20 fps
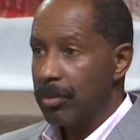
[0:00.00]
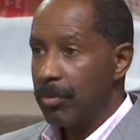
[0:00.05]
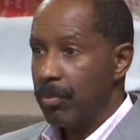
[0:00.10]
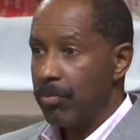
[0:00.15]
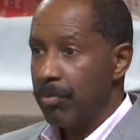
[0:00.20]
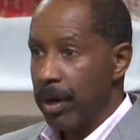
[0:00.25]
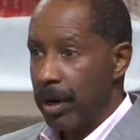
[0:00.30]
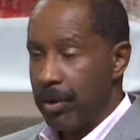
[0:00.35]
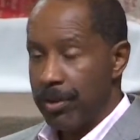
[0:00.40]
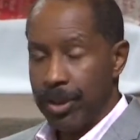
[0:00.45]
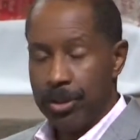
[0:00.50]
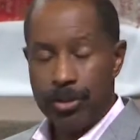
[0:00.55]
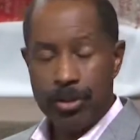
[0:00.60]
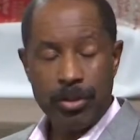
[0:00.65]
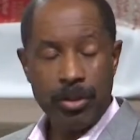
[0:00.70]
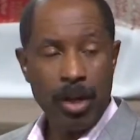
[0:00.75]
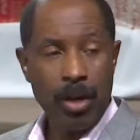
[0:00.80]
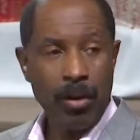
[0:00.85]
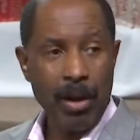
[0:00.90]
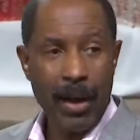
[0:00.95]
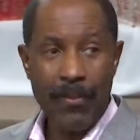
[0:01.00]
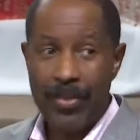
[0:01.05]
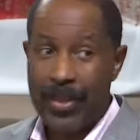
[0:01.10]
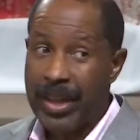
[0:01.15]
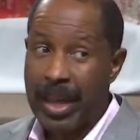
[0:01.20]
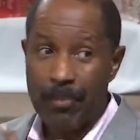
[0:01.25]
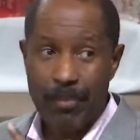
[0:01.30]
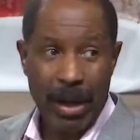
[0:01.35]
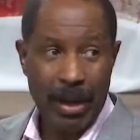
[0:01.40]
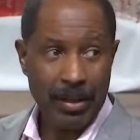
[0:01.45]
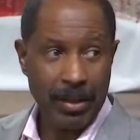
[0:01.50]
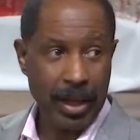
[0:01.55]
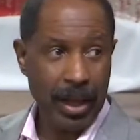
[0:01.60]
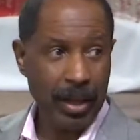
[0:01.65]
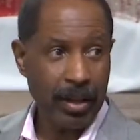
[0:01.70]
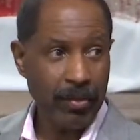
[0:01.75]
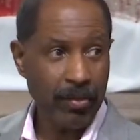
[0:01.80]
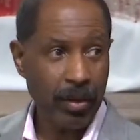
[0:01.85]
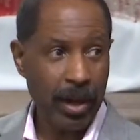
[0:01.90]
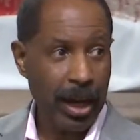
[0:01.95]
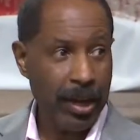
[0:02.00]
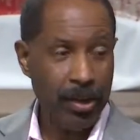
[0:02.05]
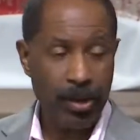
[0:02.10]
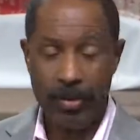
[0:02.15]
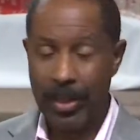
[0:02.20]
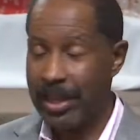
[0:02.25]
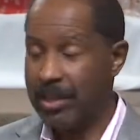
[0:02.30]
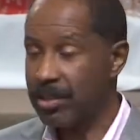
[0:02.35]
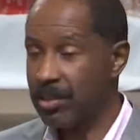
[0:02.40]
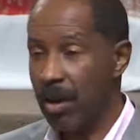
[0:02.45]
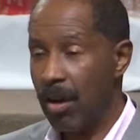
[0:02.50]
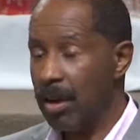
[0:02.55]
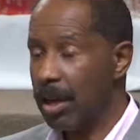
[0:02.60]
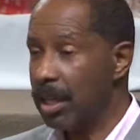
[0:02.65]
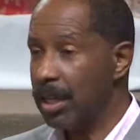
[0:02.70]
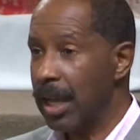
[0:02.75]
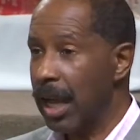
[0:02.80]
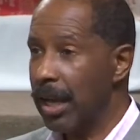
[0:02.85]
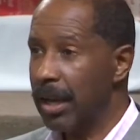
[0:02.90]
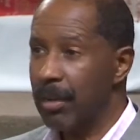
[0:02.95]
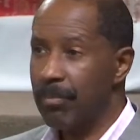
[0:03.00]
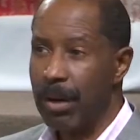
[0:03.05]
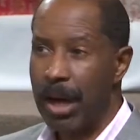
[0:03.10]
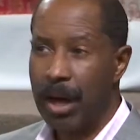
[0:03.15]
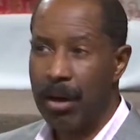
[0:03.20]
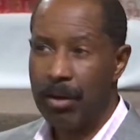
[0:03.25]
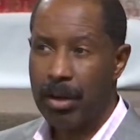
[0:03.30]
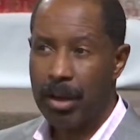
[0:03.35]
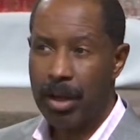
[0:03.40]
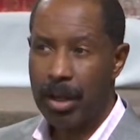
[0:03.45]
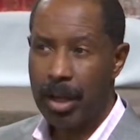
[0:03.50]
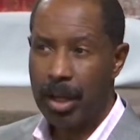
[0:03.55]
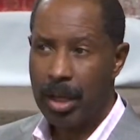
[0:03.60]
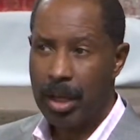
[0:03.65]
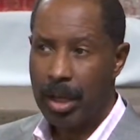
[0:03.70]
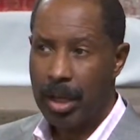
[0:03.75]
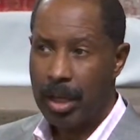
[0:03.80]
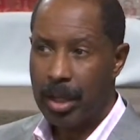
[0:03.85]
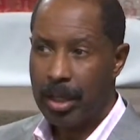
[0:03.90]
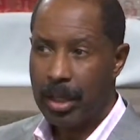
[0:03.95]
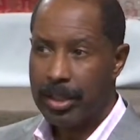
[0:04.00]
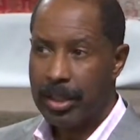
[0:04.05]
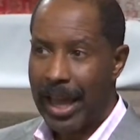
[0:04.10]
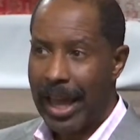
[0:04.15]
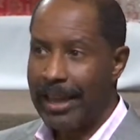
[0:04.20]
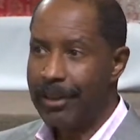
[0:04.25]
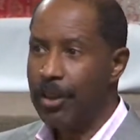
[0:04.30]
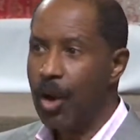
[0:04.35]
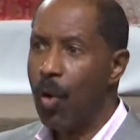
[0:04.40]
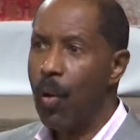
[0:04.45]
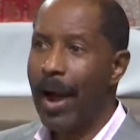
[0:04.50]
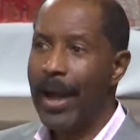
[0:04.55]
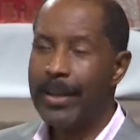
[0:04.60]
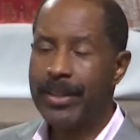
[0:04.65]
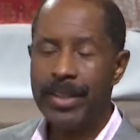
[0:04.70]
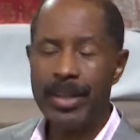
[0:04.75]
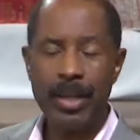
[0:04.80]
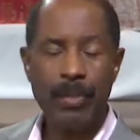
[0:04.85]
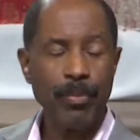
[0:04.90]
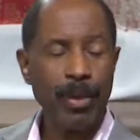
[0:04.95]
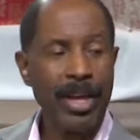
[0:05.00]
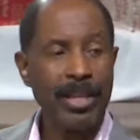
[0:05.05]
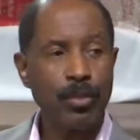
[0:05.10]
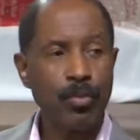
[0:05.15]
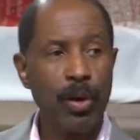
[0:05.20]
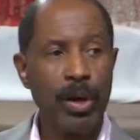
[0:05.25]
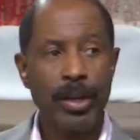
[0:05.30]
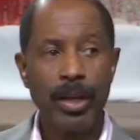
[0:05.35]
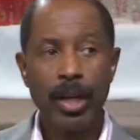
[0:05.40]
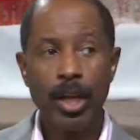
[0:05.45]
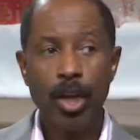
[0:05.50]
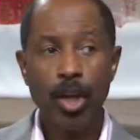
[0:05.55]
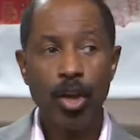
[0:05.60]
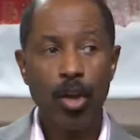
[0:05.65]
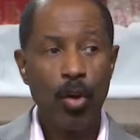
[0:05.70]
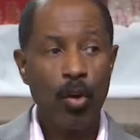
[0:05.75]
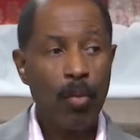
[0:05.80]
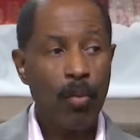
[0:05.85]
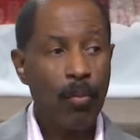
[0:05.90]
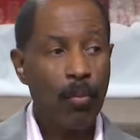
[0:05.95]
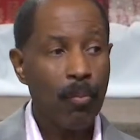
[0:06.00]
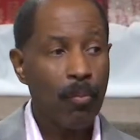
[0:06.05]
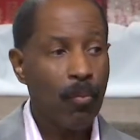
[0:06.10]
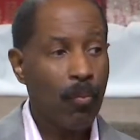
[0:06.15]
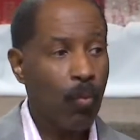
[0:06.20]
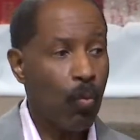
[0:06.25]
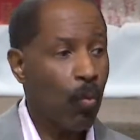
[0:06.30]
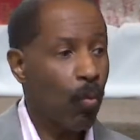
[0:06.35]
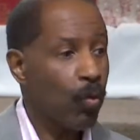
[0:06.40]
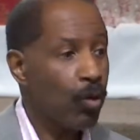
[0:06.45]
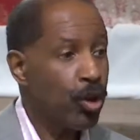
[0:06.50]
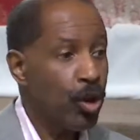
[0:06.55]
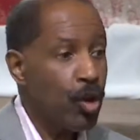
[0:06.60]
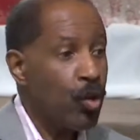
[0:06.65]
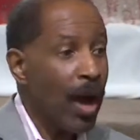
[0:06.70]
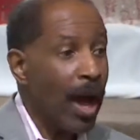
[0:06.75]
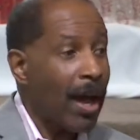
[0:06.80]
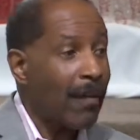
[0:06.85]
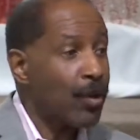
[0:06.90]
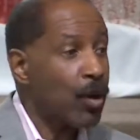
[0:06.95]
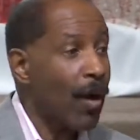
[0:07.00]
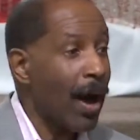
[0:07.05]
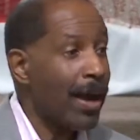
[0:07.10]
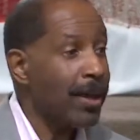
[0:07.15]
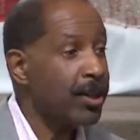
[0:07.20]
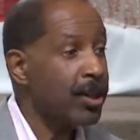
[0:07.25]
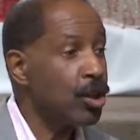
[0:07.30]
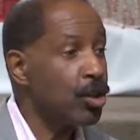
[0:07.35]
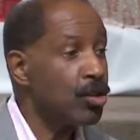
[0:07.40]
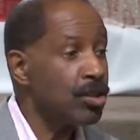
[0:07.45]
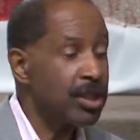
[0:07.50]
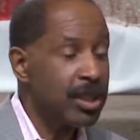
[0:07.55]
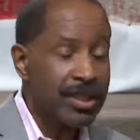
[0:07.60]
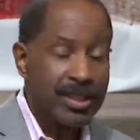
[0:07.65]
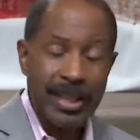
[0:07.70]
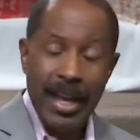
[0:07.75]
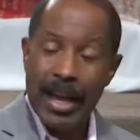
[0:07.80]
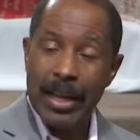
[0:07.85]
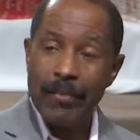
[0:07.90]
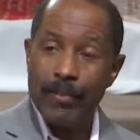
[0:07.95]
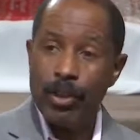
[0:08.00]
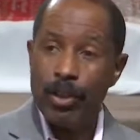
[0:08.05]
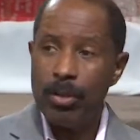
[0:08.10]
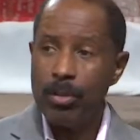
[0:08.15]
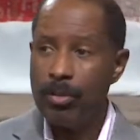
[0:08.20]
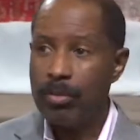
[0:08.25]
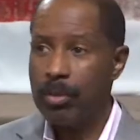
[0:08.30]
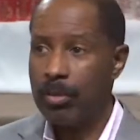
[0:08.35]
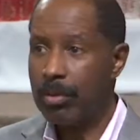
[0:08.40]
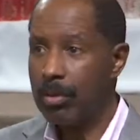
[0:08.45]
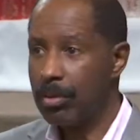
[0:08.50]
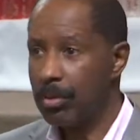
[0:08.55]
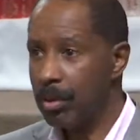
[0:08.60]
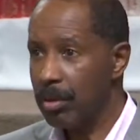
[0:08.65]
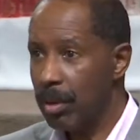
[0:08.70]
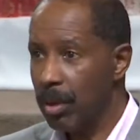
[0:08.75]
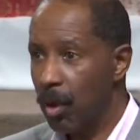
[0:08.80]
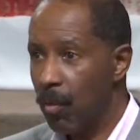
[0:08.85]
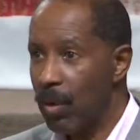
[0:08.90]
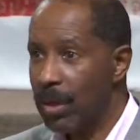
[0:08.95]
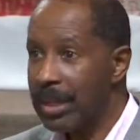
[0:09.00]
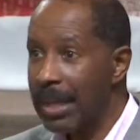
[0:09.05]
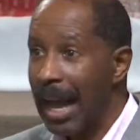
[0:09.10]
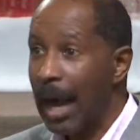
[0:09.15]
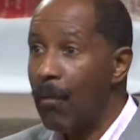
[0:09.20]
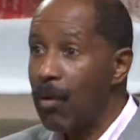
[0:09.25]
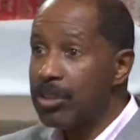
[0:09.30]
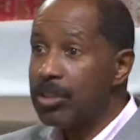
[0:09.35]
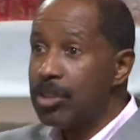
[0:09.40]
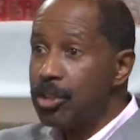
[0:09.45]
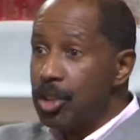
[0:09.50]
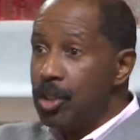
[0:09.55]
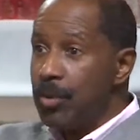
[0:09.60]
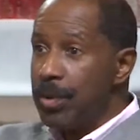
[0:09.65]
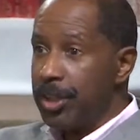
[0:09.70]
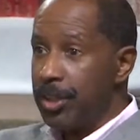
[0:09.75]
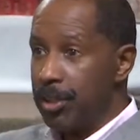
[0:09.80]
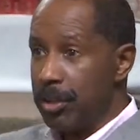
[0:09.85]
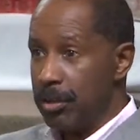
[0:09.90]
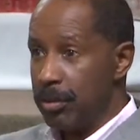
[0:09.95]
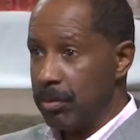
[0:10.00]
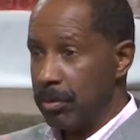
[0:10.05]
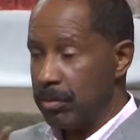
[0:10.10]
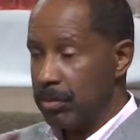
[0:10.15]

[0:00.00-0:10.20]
Mary, did you know? I think about that when I hear that song a lot about, I had no idea, but guess what? You have no idea who's inside of you, what God wants to do in you.